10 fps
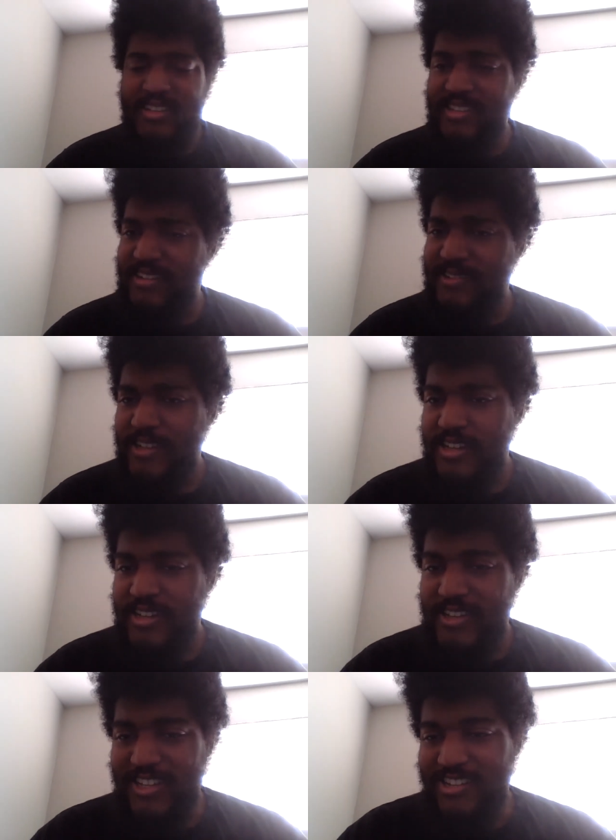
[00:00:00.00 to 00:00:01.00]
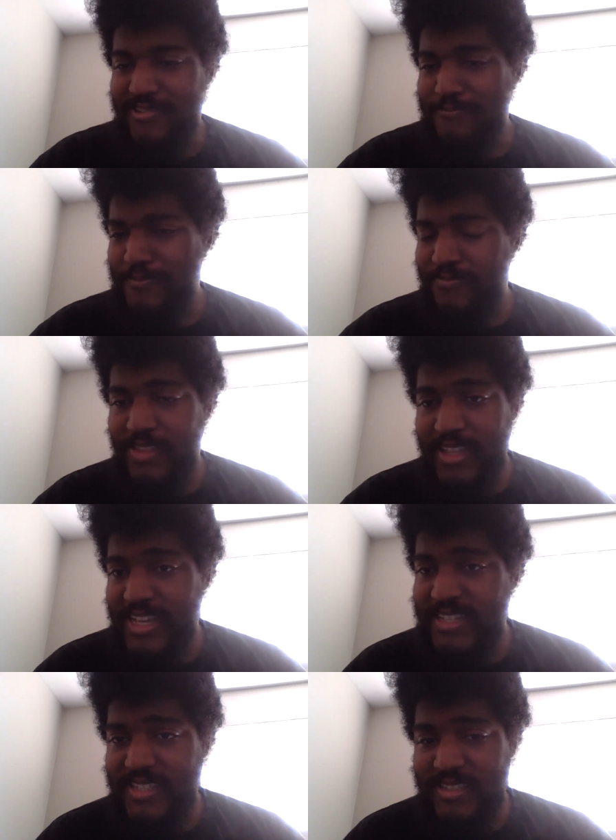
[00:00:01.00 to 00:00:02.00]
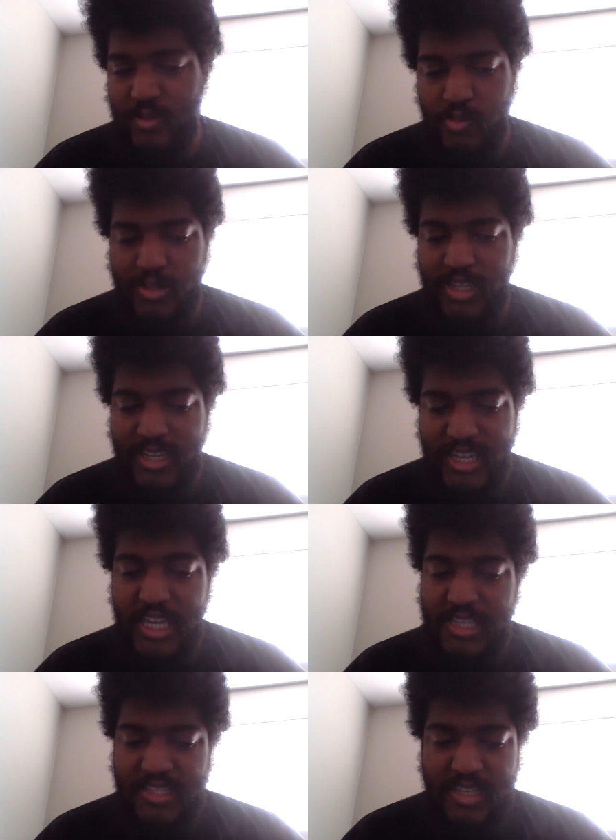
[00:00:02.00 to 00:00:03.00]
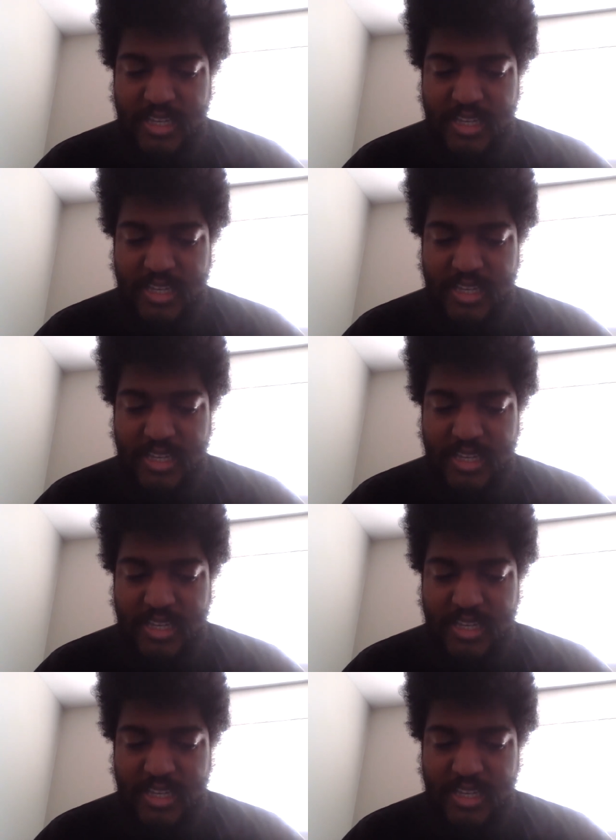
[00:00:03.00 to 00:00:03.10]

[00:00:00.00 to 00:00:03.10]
So, you know, that's really it